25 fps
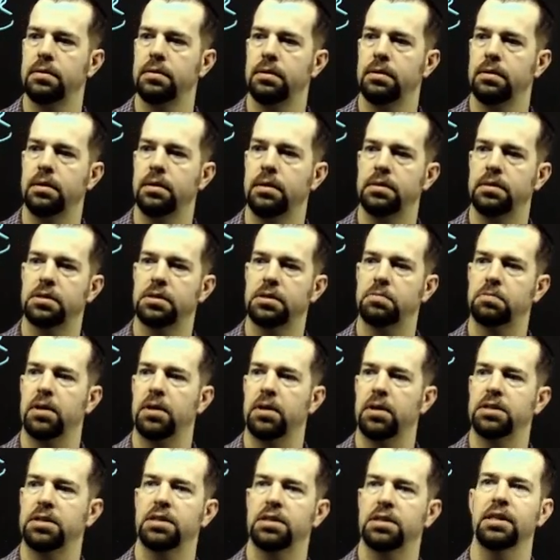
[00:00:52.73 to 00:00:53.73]
It's
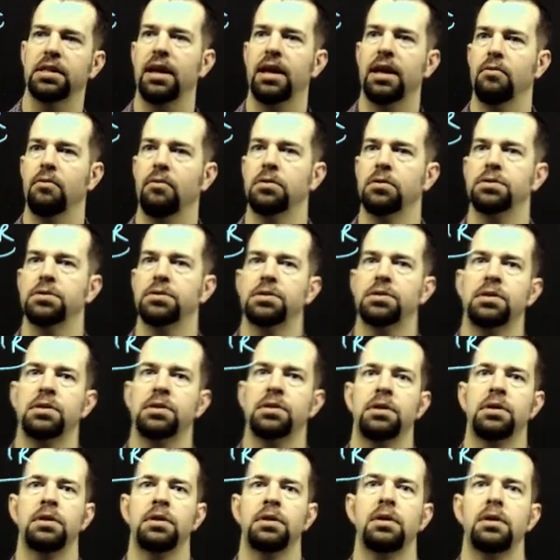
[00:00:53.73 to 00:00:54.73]
expressed in levels.
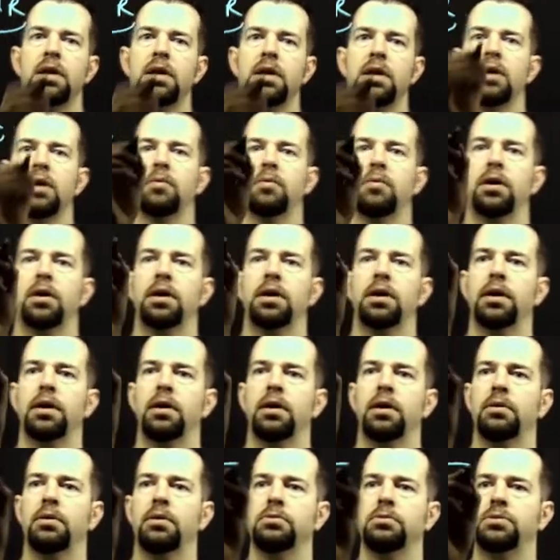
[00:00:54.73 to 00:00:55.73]
And we're going to
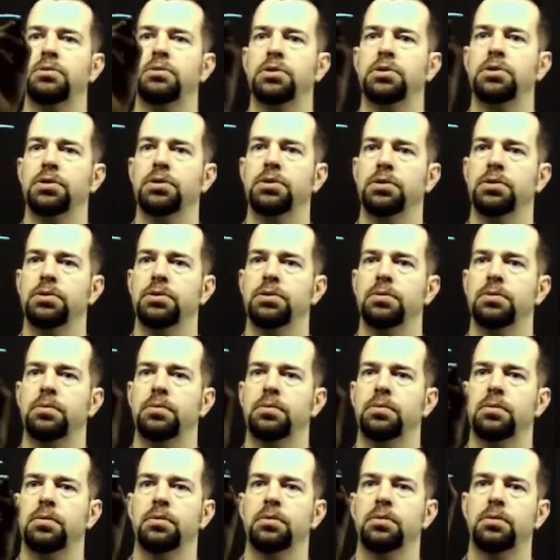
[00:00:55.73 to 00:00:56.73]
go to
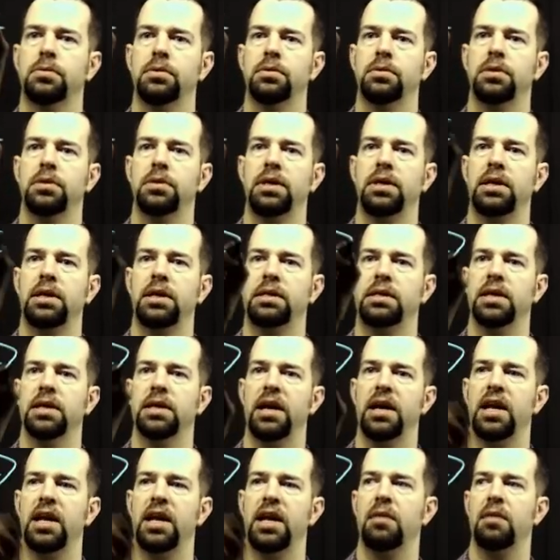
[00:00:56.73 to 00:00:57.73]
the
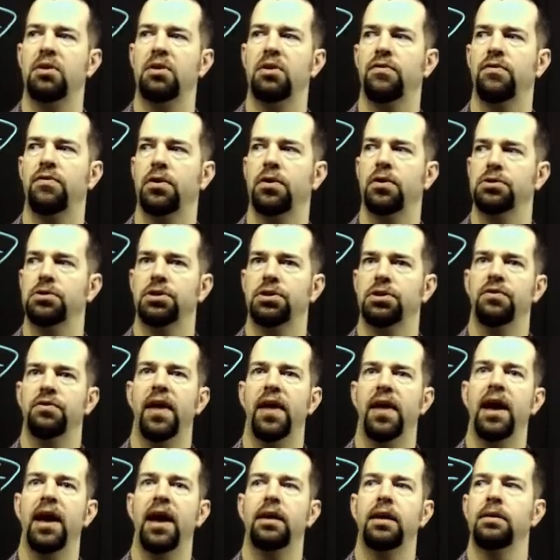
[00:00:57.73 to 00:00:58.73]
dynamic version of
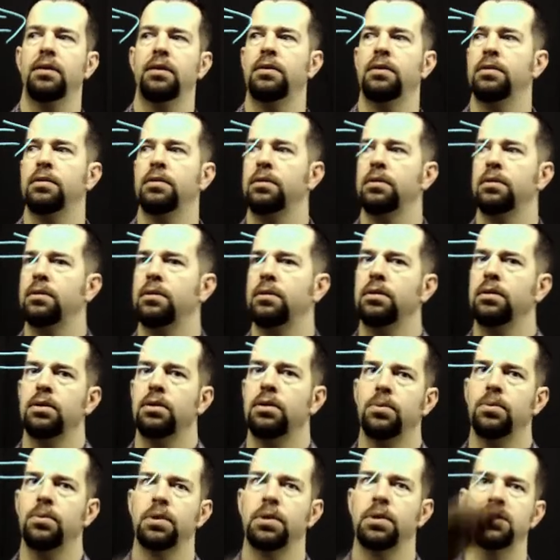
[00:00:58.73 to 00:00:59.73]
that,
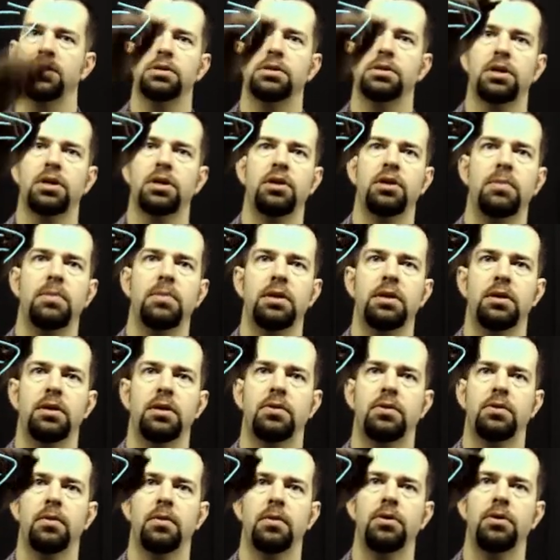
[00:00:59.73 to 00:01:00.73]
which is going to be the
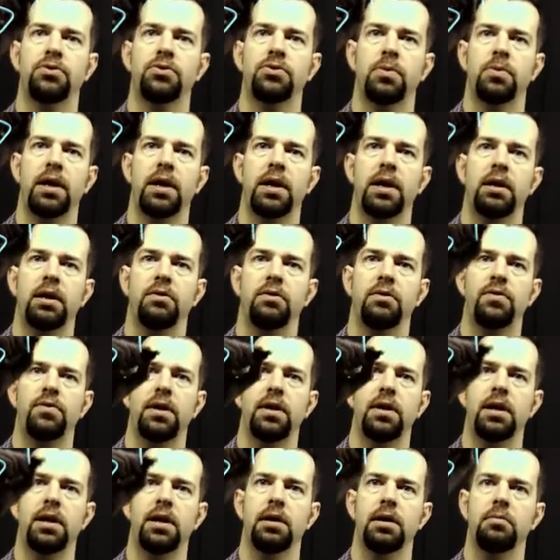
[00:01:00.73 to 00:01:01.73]
growth rate of
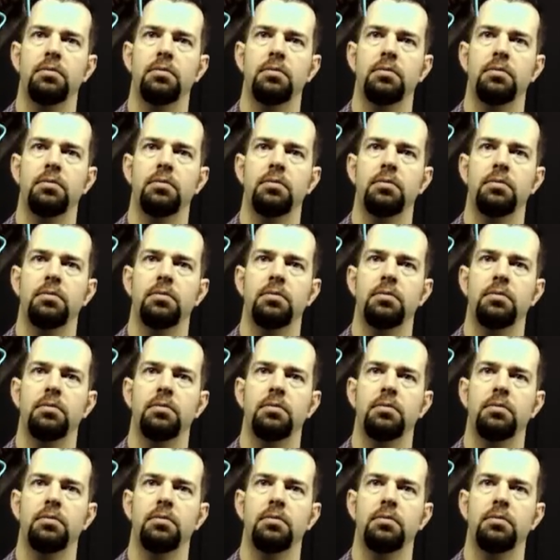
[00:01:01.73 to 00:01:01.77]
M